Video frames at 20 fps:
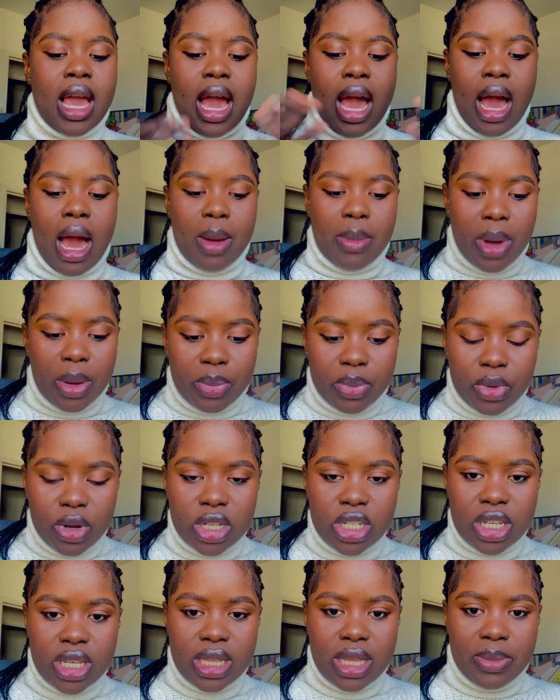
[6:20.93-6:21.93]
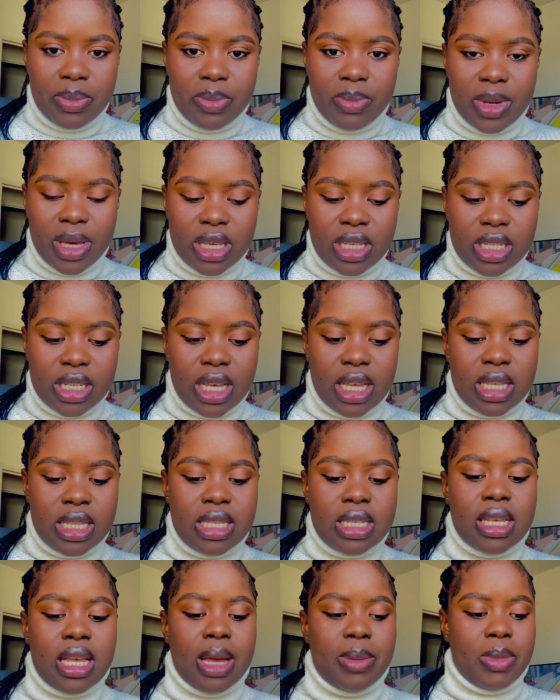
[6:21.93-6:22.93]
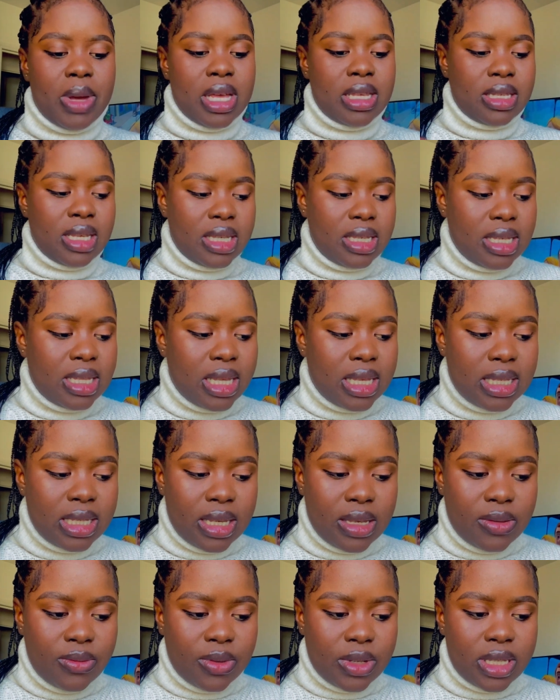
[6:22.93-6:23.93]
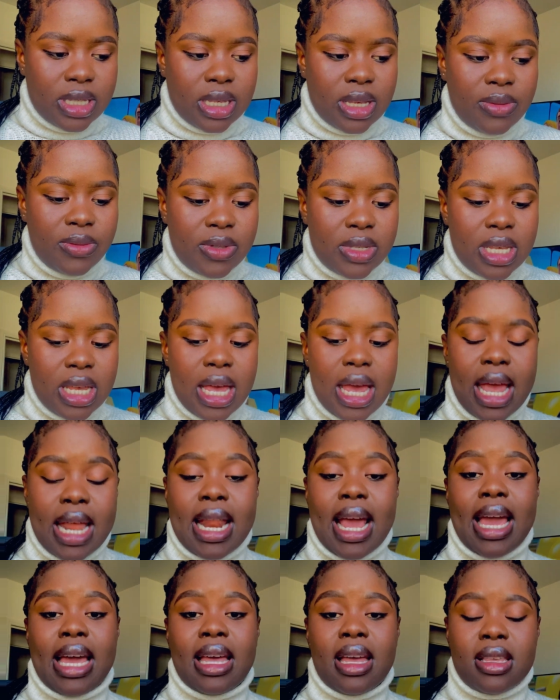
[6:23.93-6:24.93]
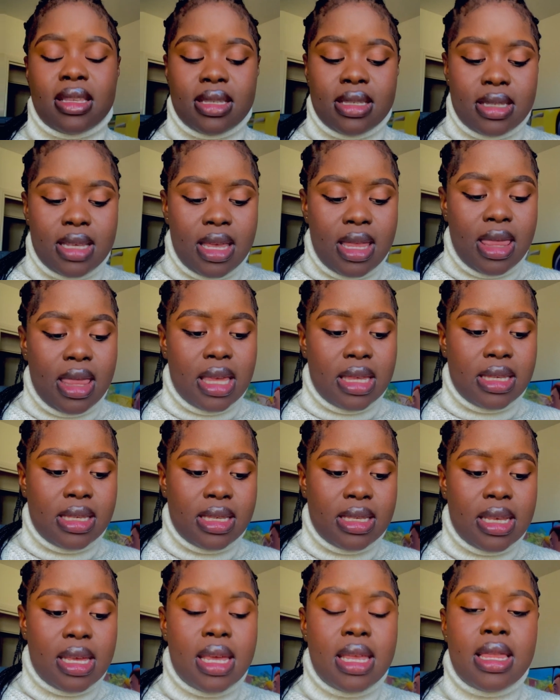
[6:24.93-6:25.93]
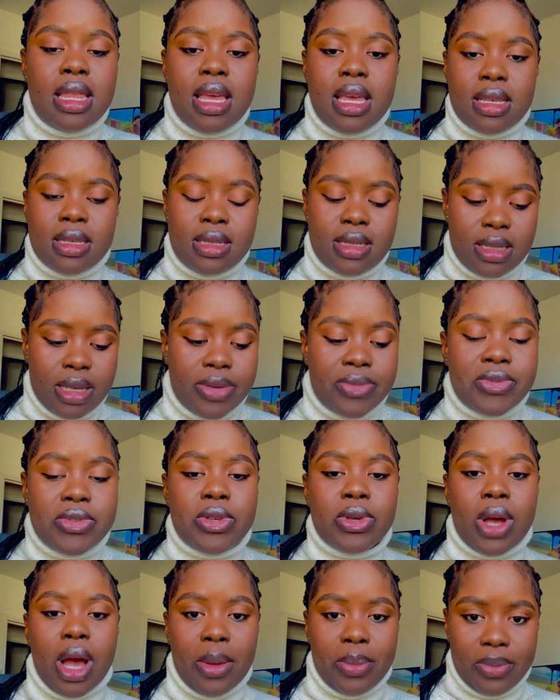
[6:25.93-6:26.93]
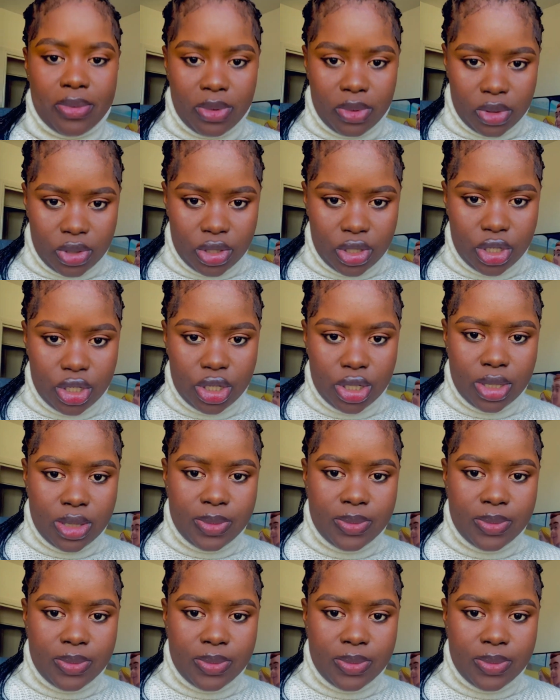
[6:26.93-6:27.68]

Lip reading: I'm approaching the patient, I'm assessing the scene for safety, and I can see the scene is safe to approach.